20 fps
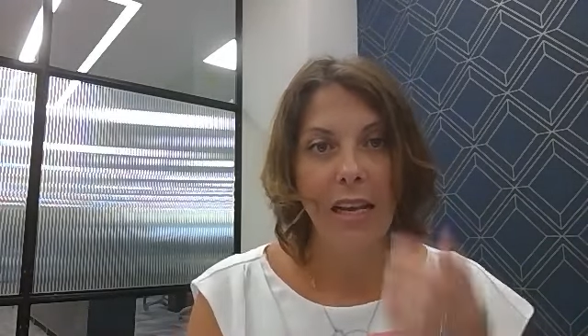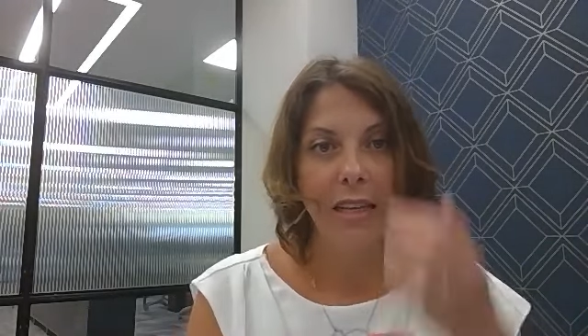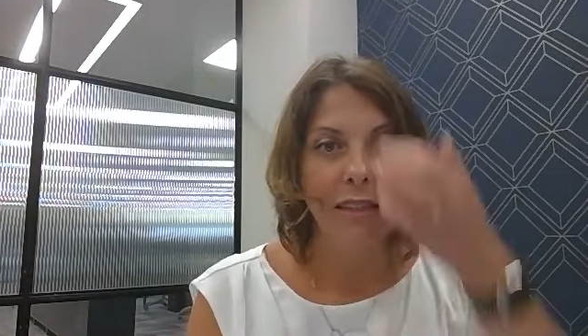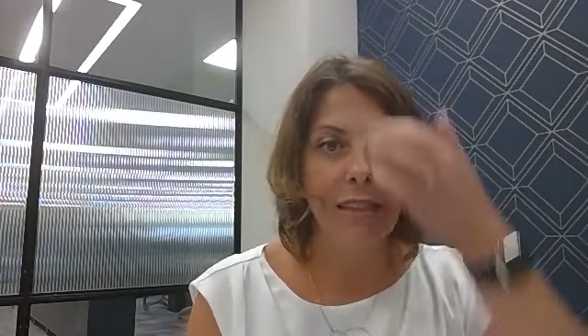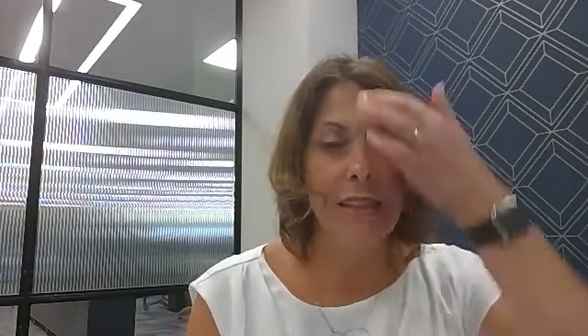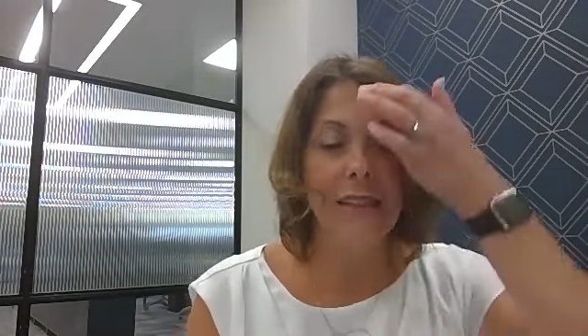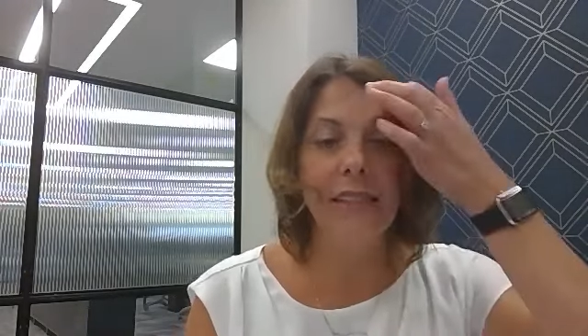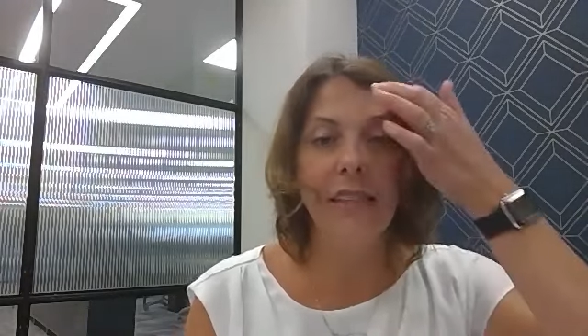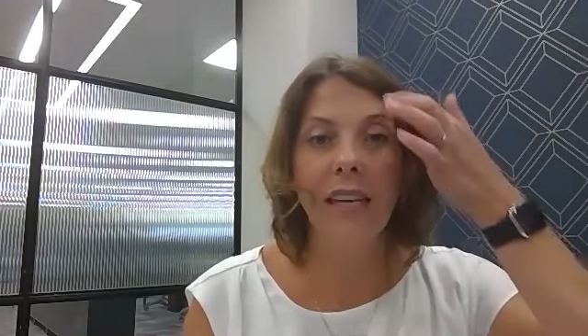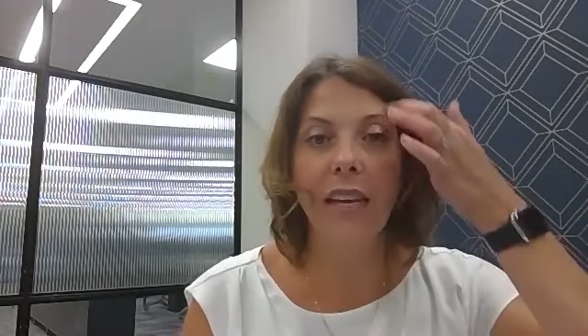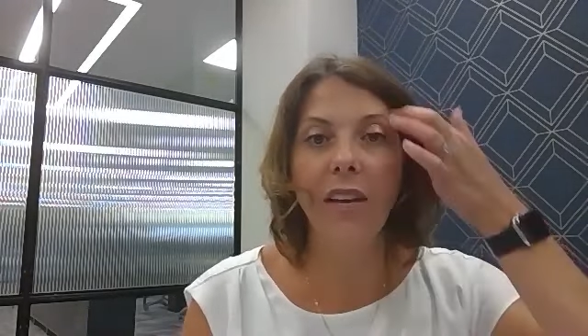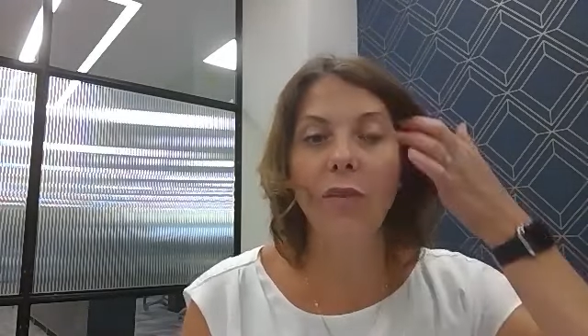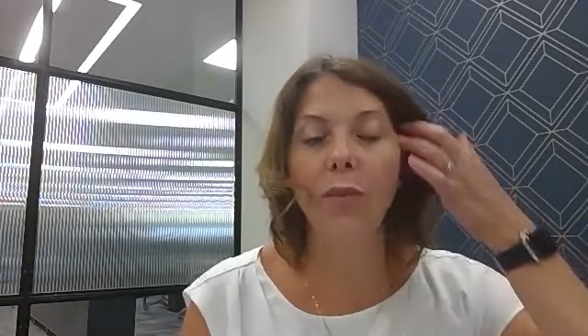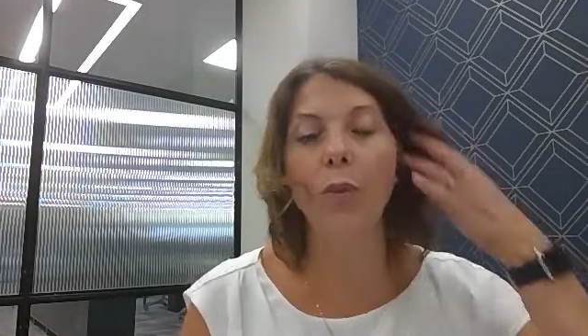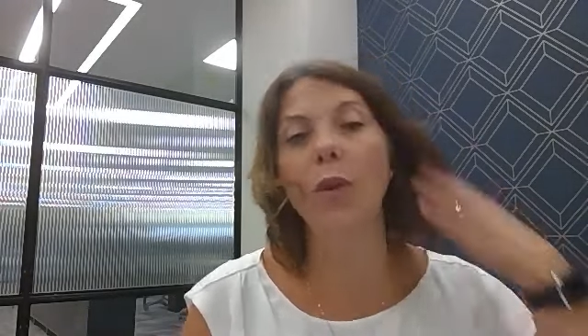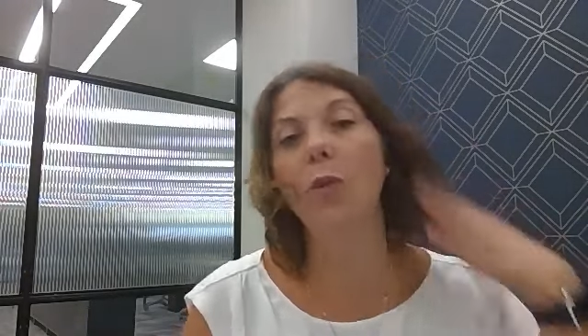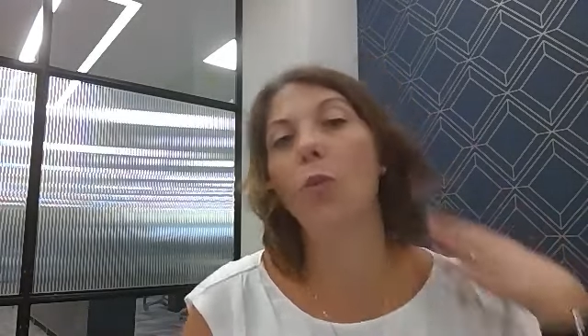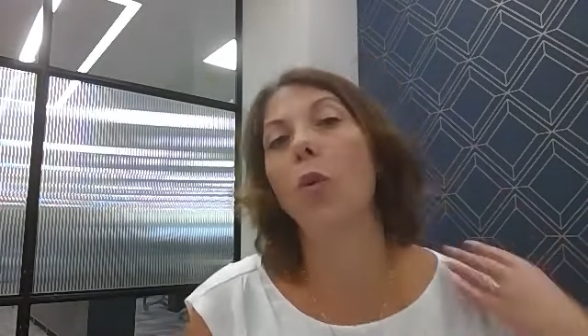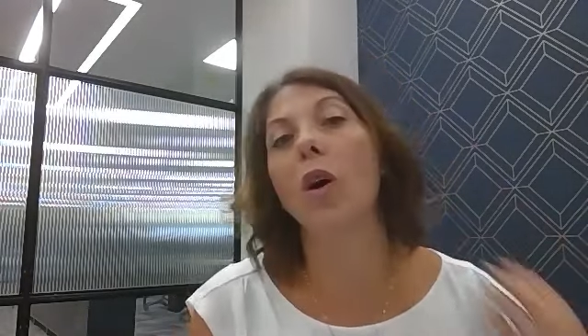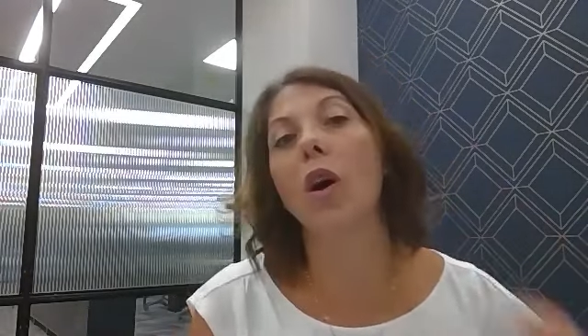to see if
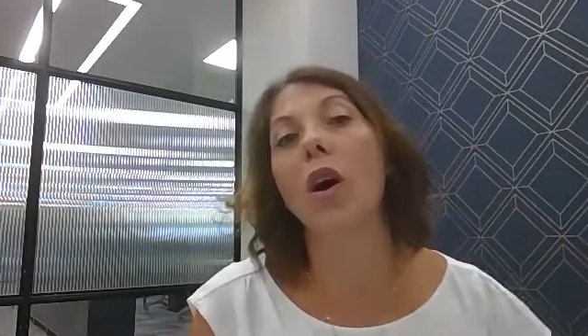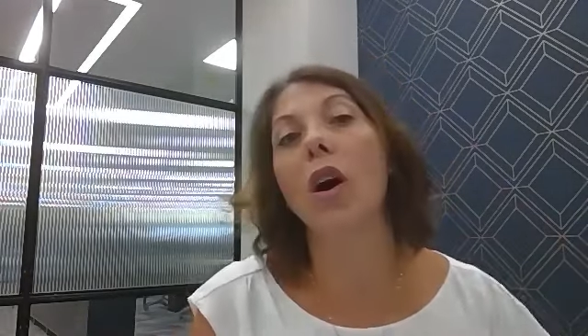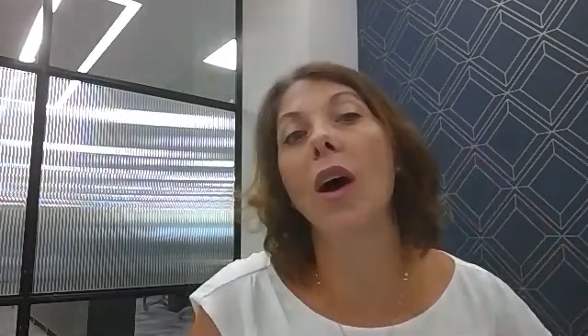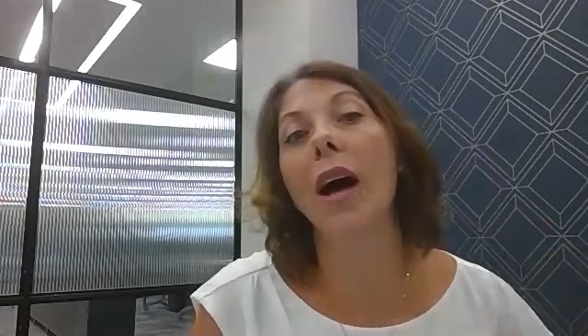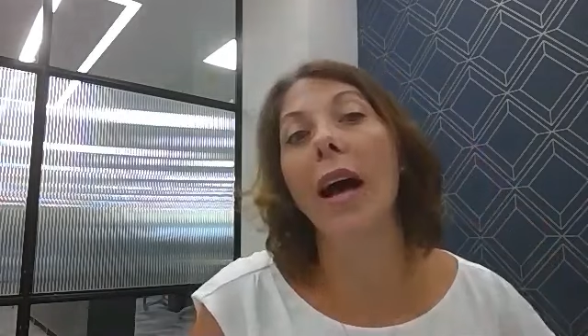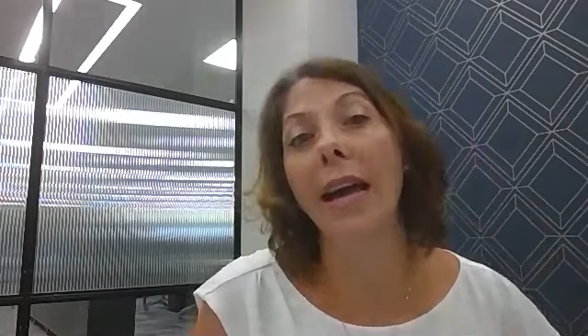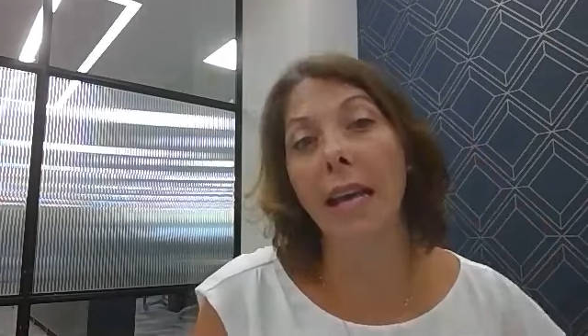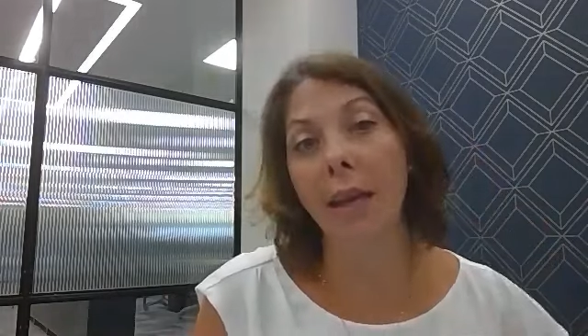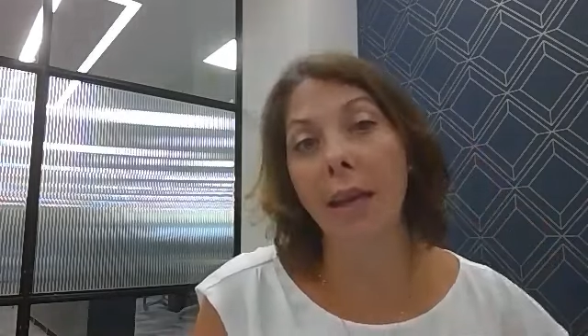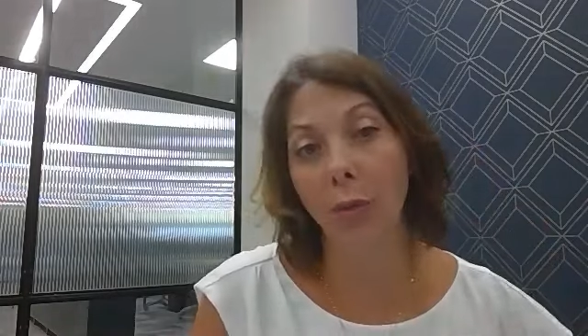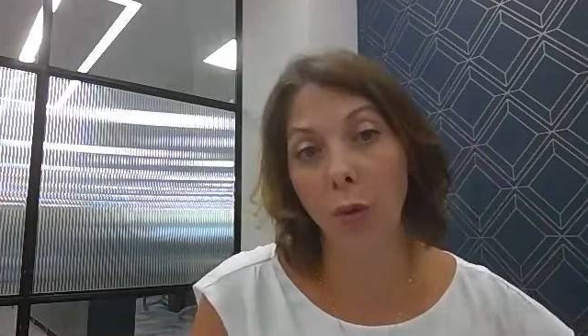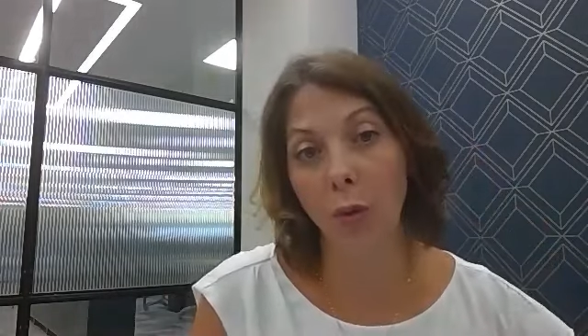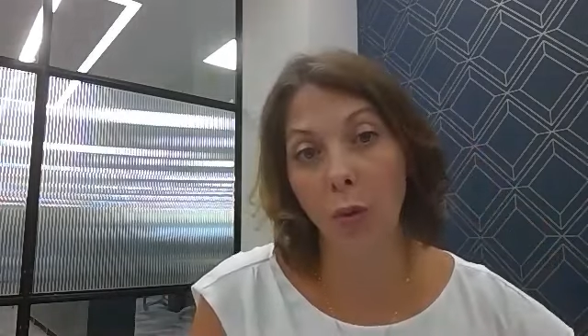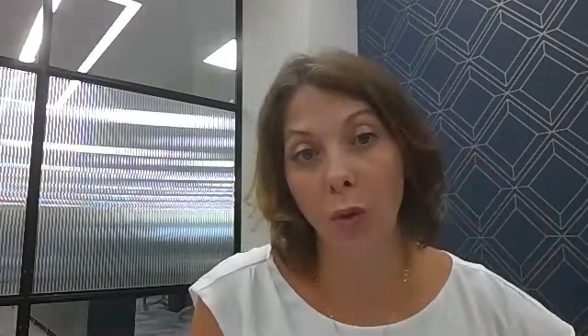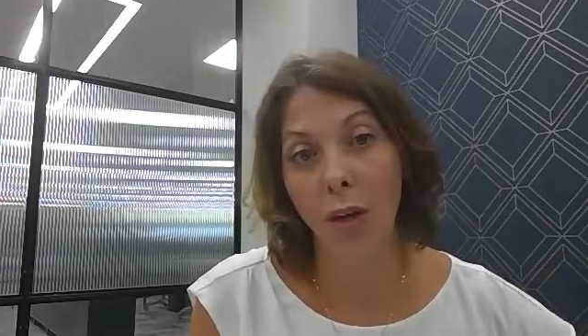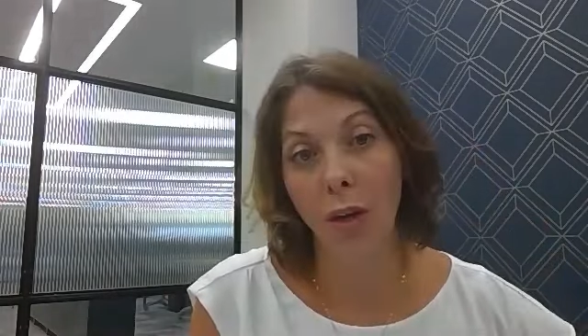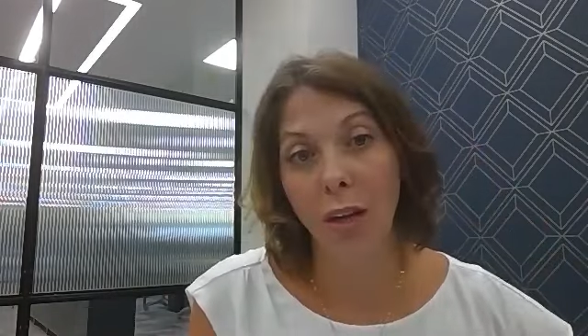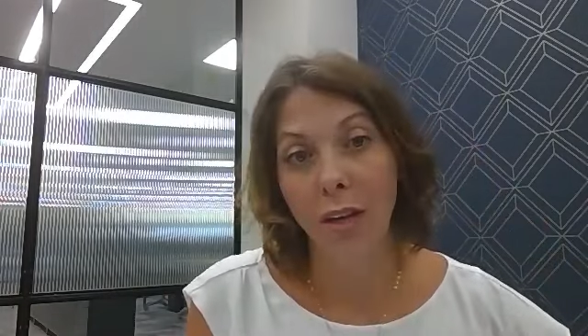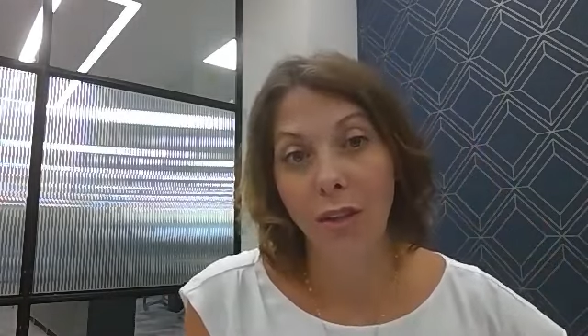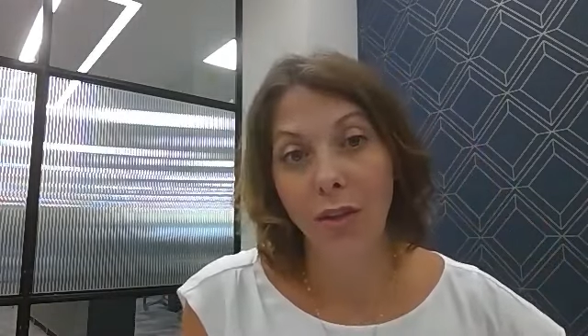we were
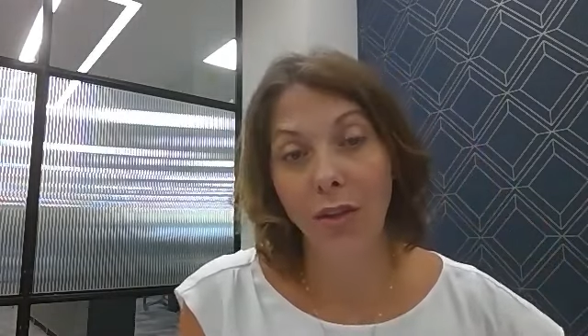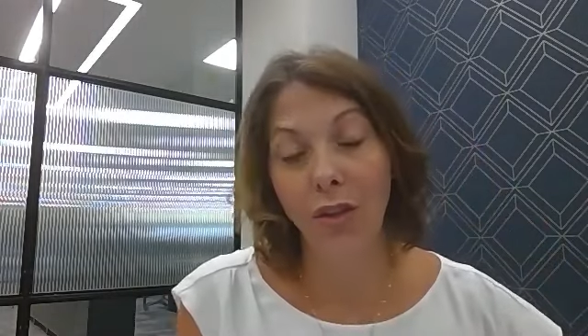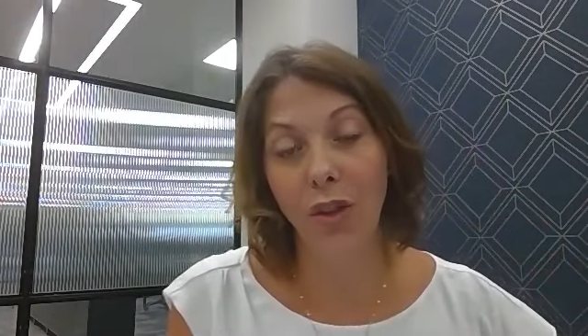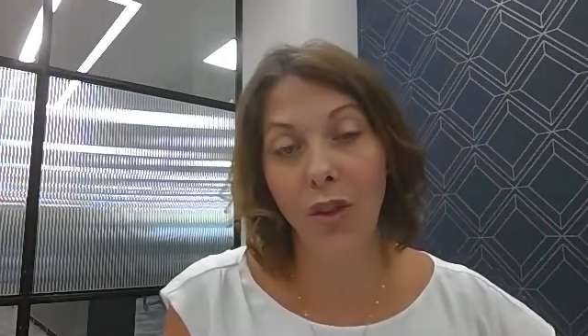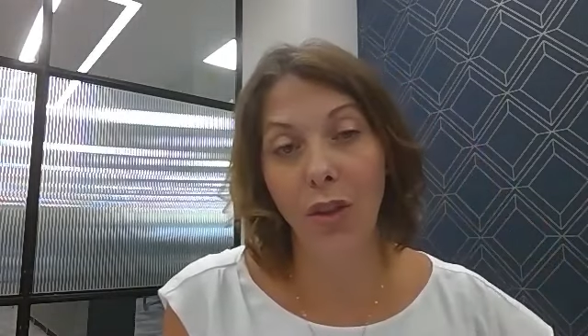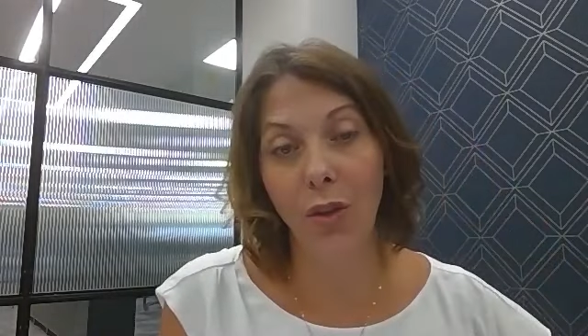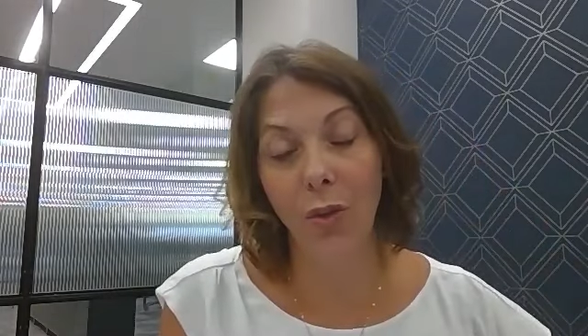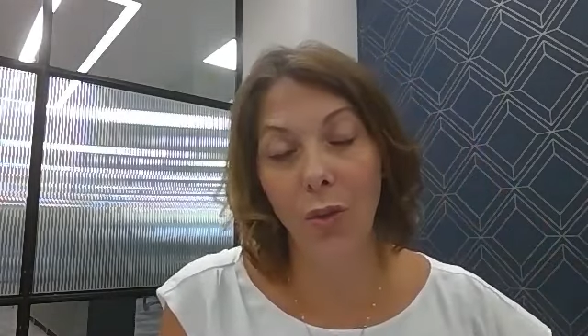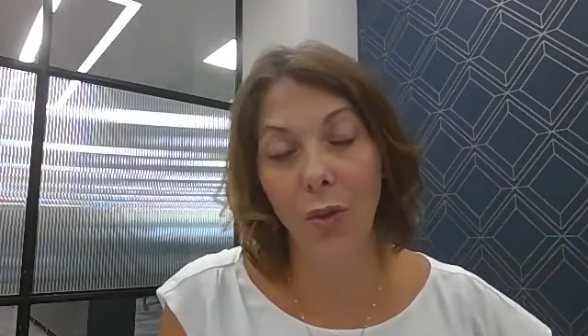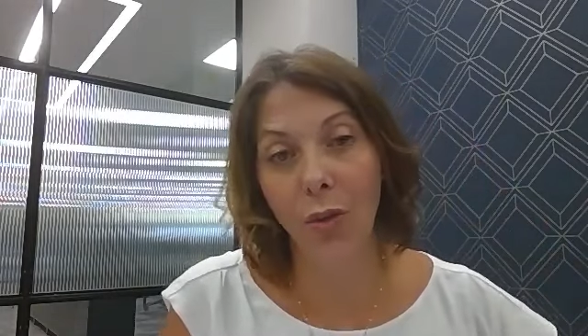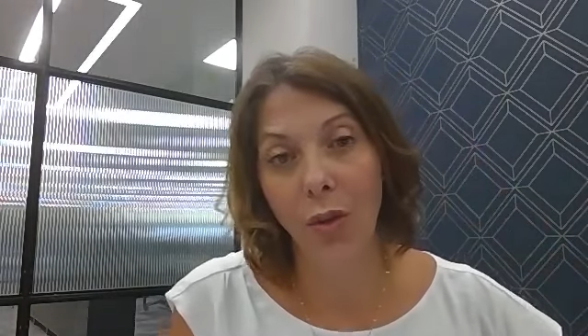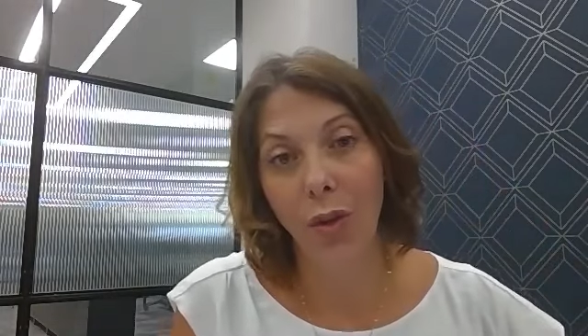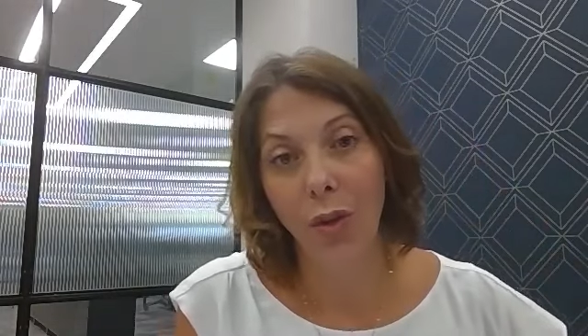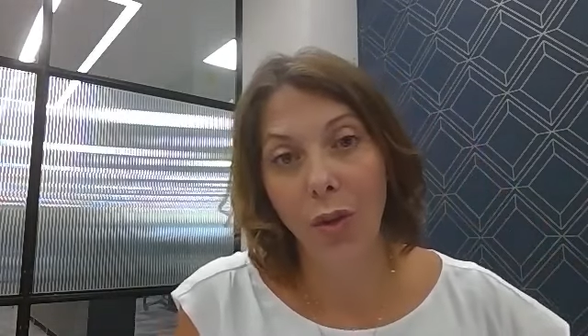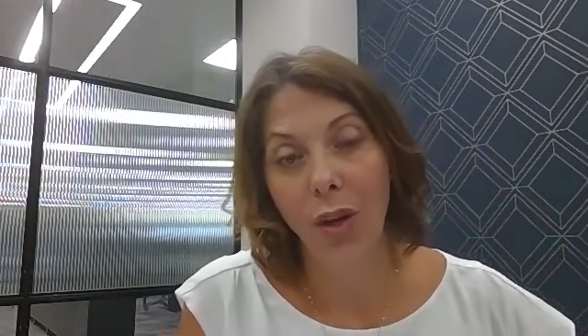able to